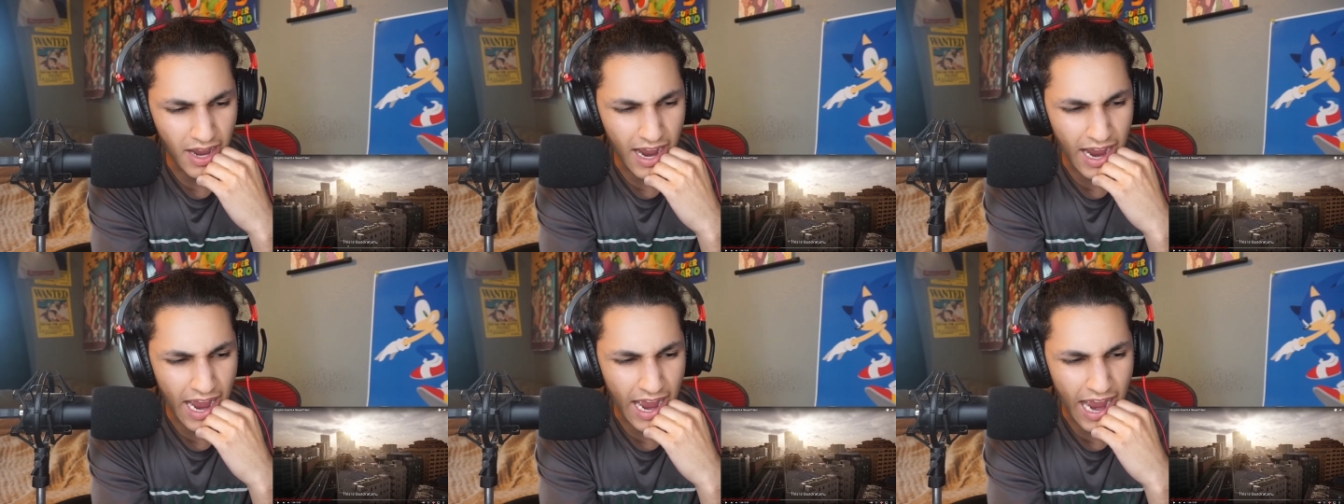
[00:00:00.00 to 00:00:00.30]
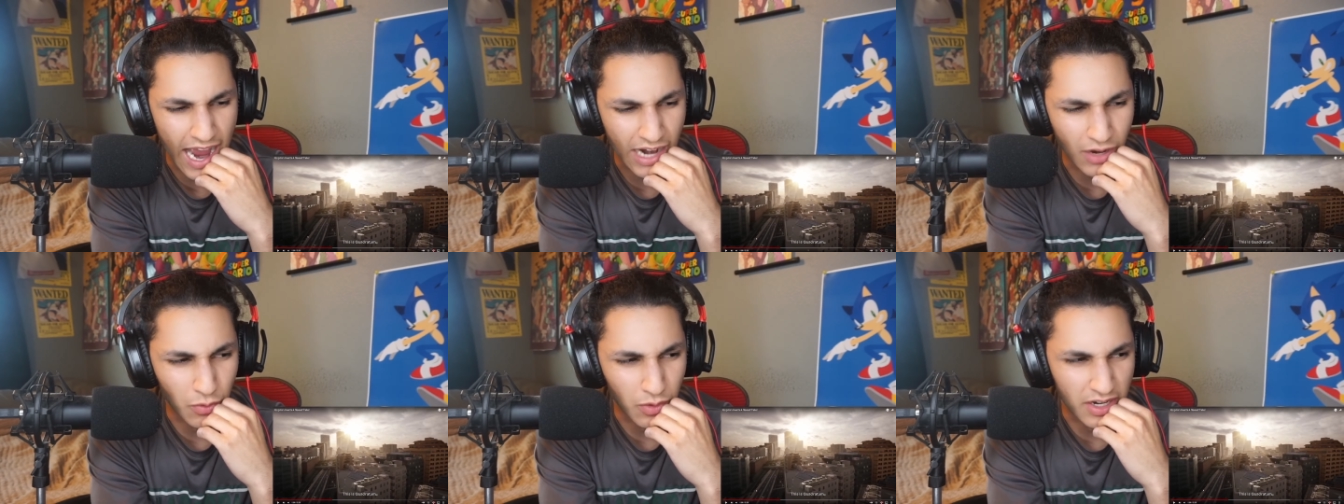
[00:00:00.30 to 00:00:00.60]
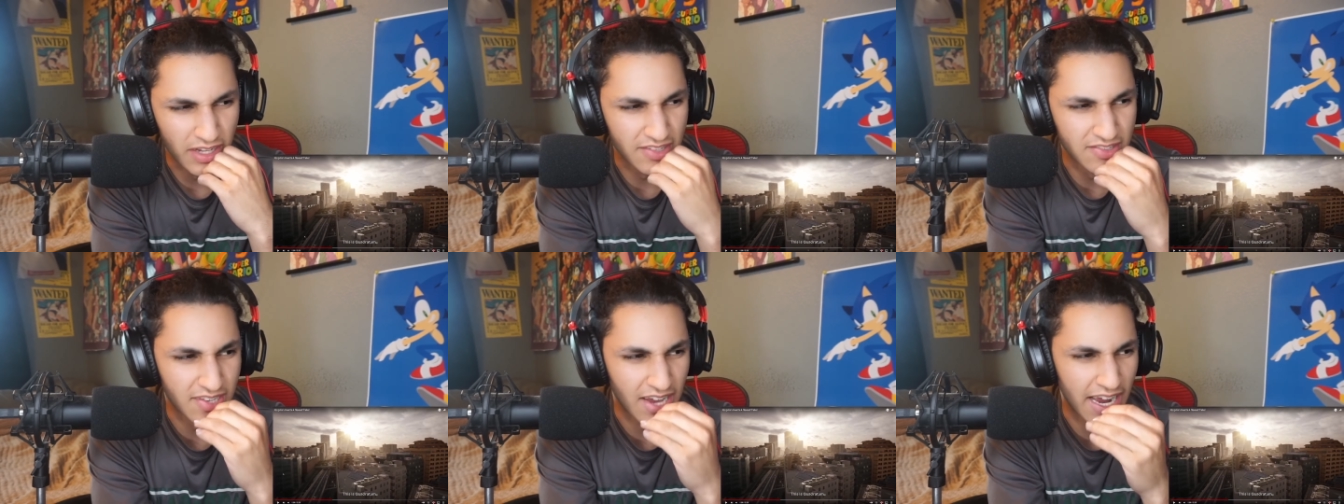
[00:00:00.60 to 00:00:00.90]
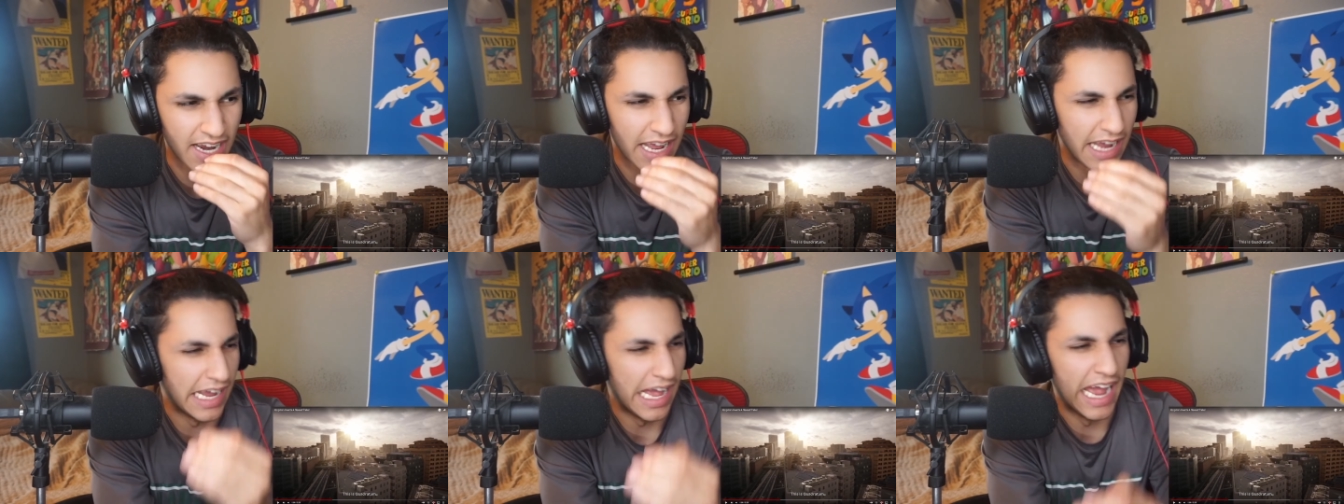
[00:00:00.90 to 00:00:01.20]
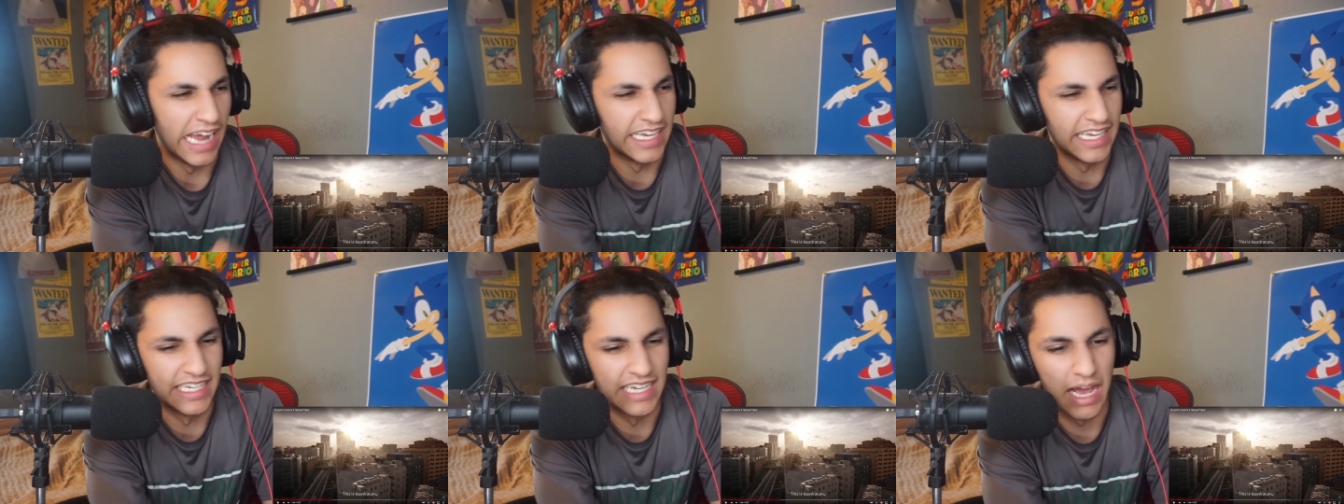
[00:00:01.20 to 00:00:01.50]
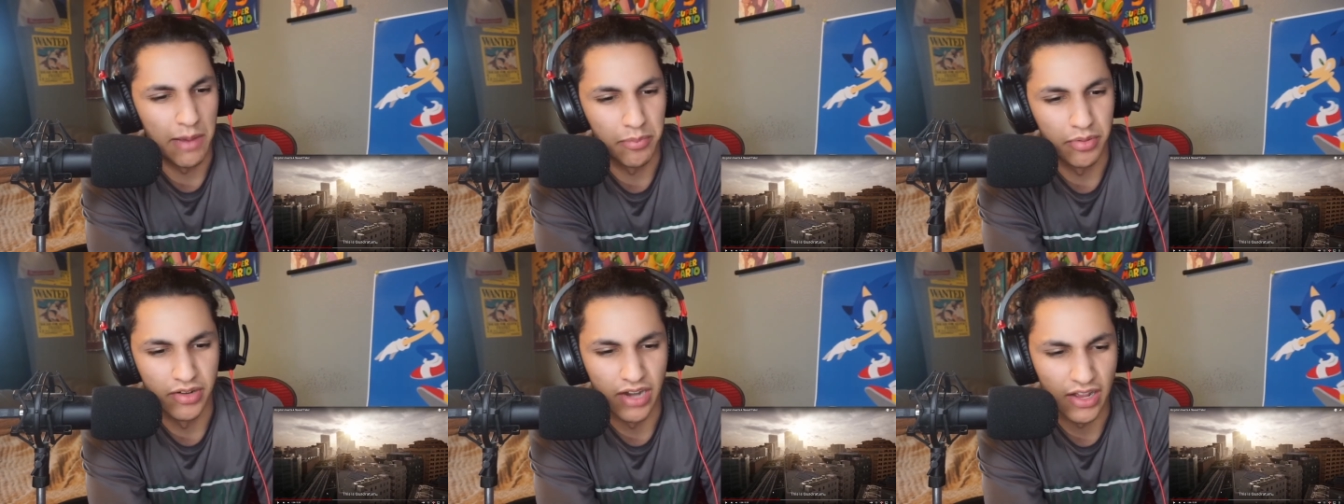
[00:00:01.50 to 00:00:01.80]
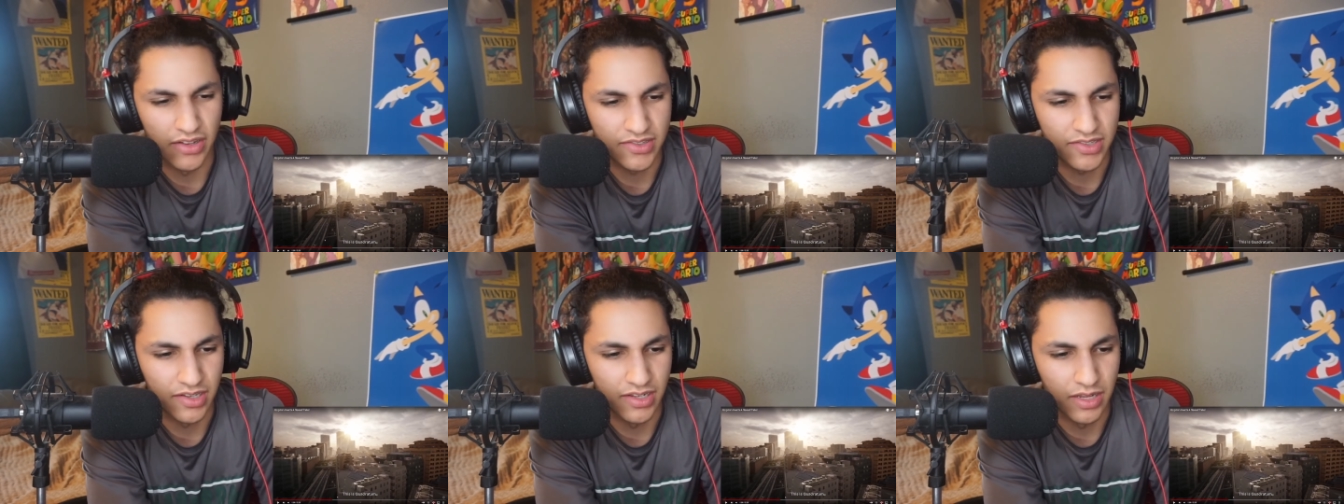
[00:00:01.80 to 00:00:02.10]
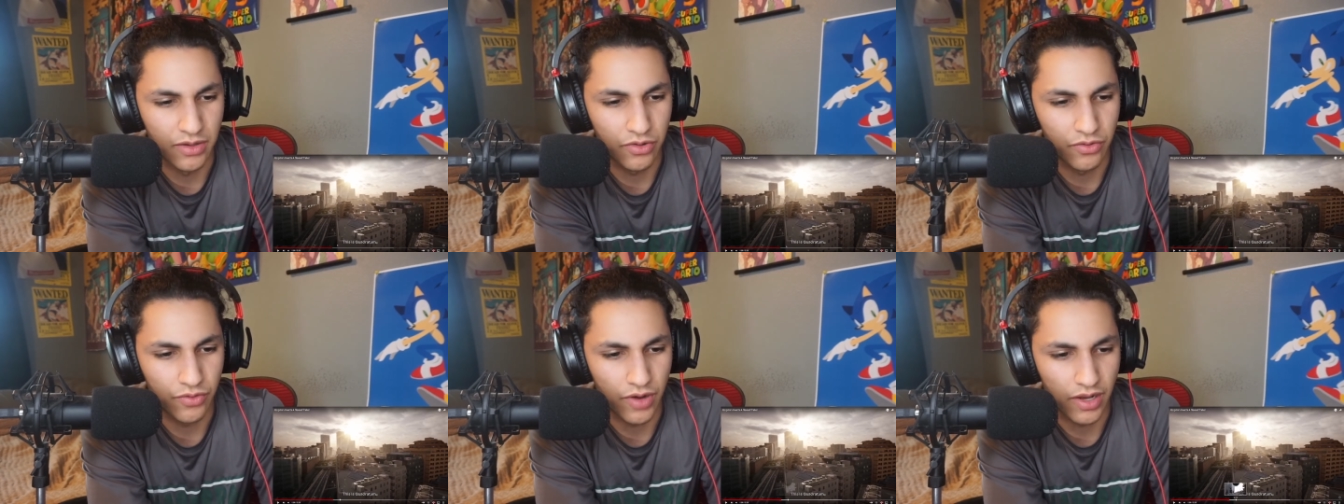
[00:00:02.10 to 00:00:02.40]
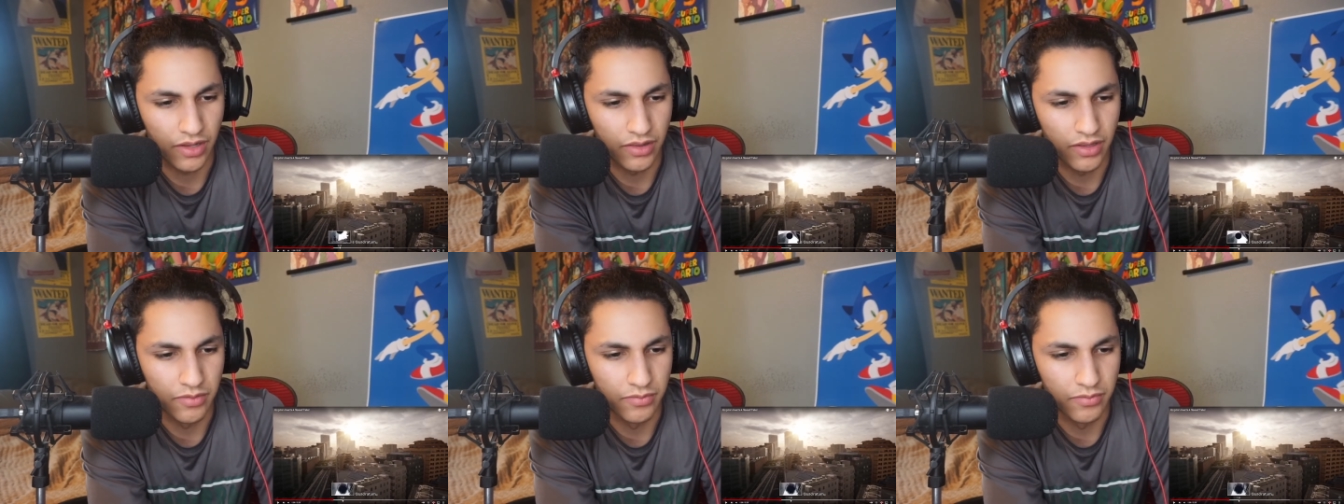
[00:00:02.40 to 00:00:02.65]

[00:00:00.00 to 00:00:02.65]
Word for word: I, I don't want to. I I cannot pronounce that incorrectly,